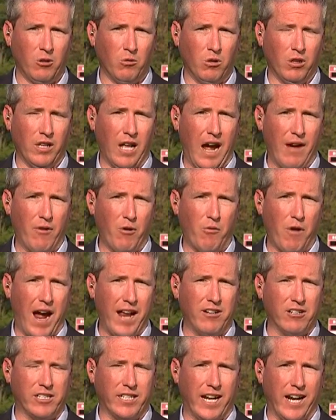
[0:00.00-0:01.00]
We're live in
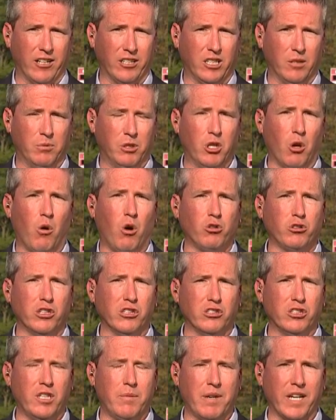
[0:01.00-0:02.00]
Radnor Township. Joe
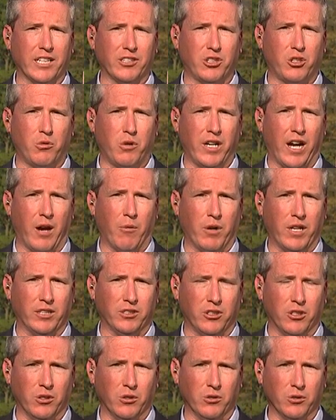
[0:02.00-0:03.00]
Holden, CBS 3
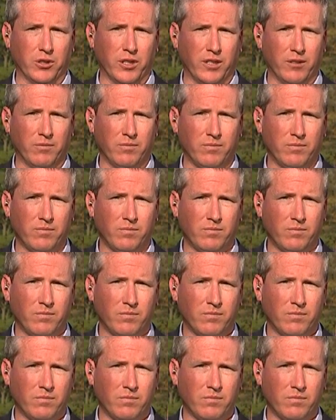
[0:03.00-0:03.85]
Eyewitness News. Joe, thank you.